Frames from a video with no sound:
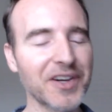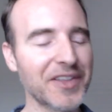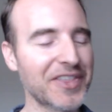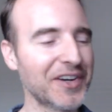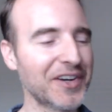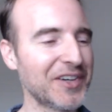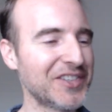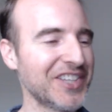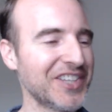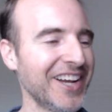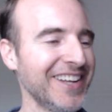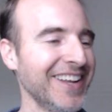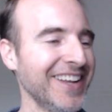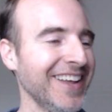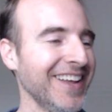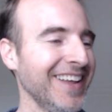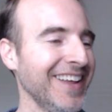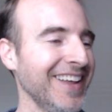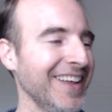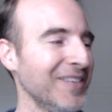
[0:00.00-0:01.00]
Third John.
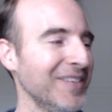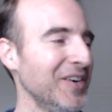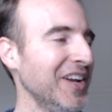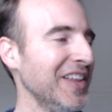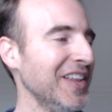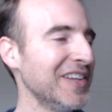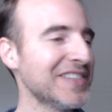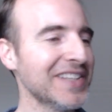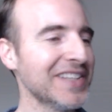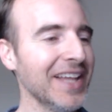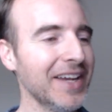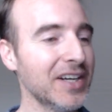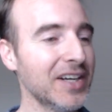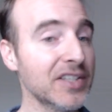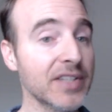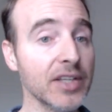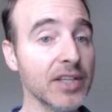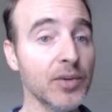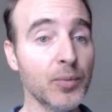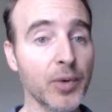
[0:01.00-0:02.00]
One of those letters
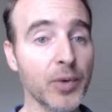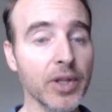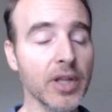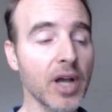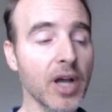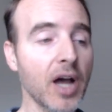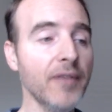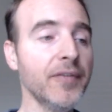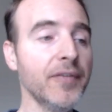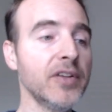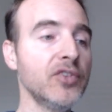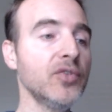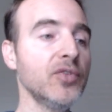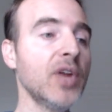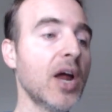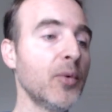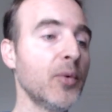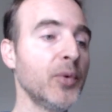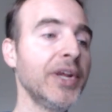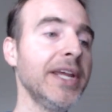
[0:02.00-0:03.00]
that you really often do
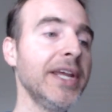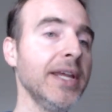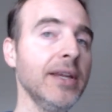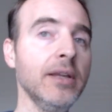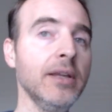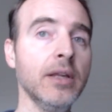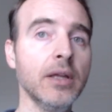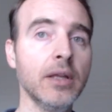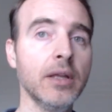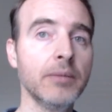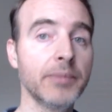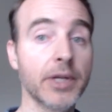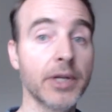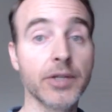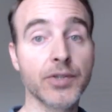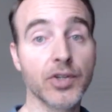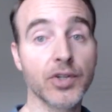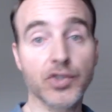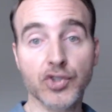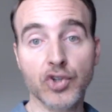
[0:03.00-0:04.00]
not read
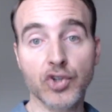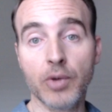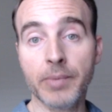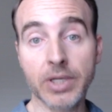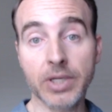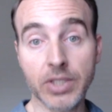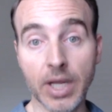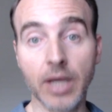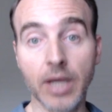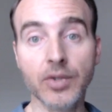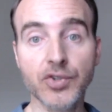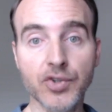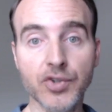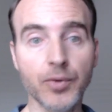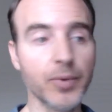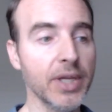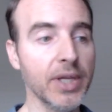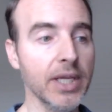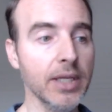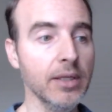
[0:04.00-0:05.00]
because there's so much else to
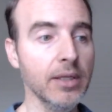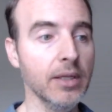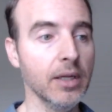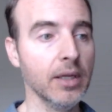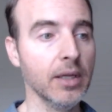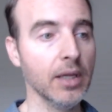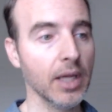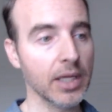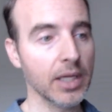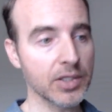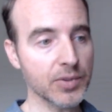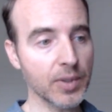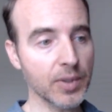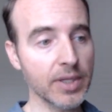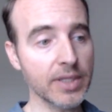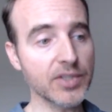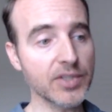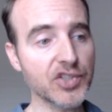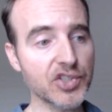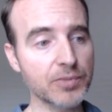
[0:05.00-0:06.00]
read, and it's one of
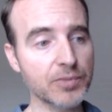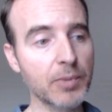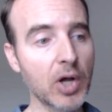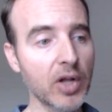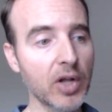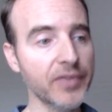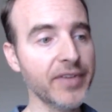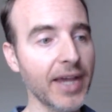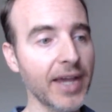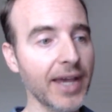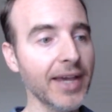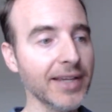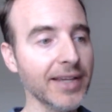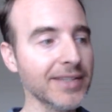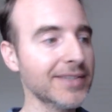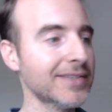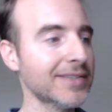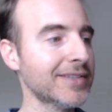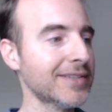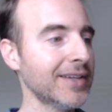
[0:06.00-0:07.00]
these small
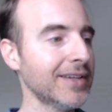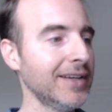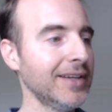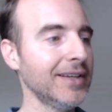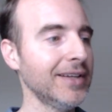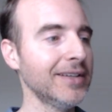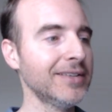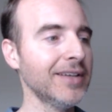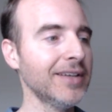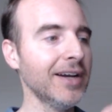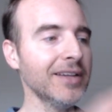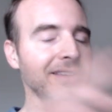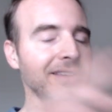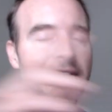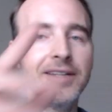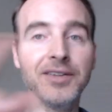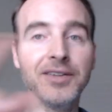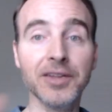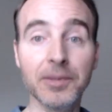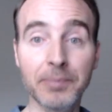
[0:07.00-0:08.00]
texts tucked
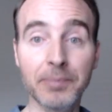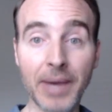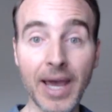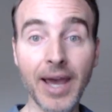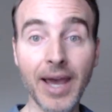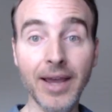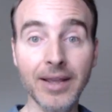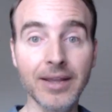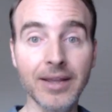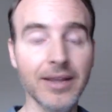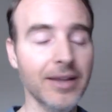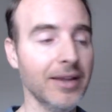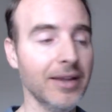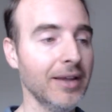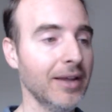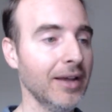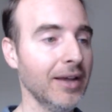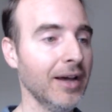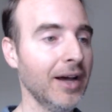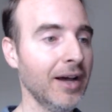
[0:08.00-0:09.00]
into the back
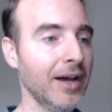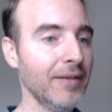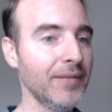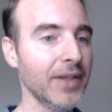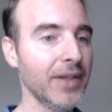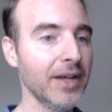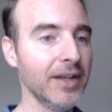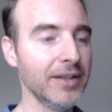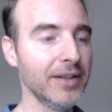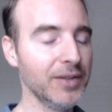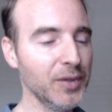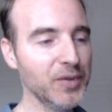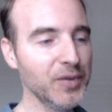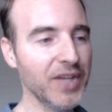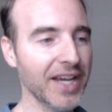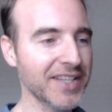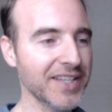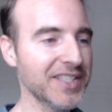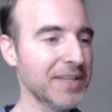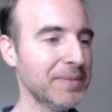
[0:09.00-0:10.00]
of the New
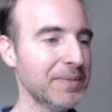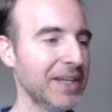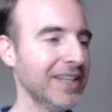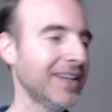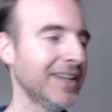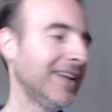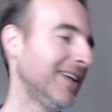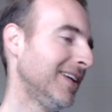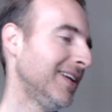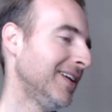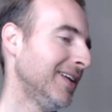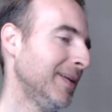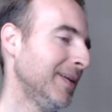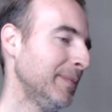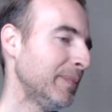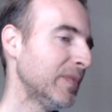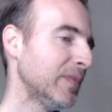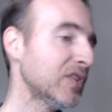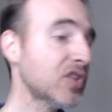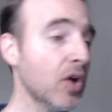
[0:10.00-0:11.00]
Testament.
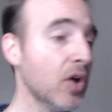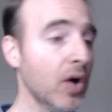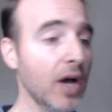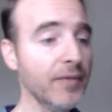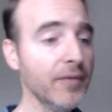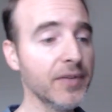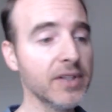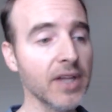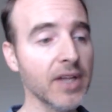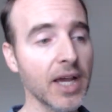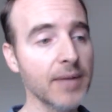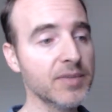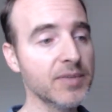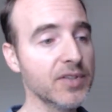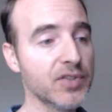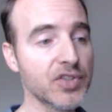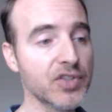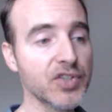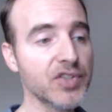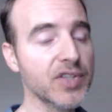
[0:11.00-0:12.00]
And so oftentimes
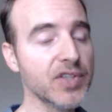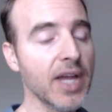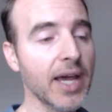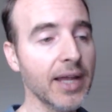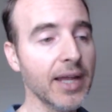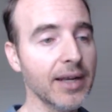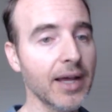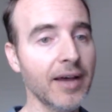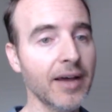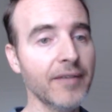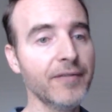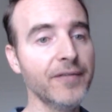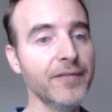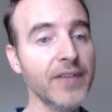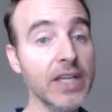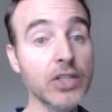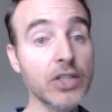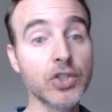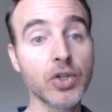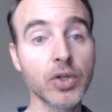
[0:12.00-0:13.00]
it's just not a
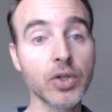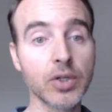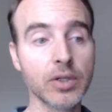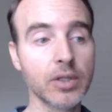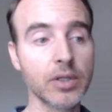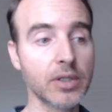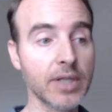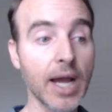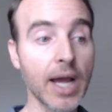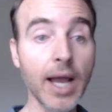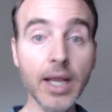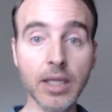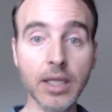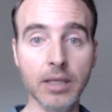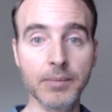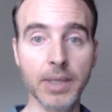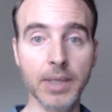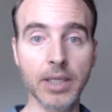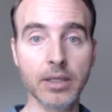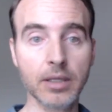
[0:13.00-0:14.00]
featured
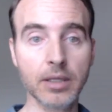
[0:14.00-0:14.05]
document.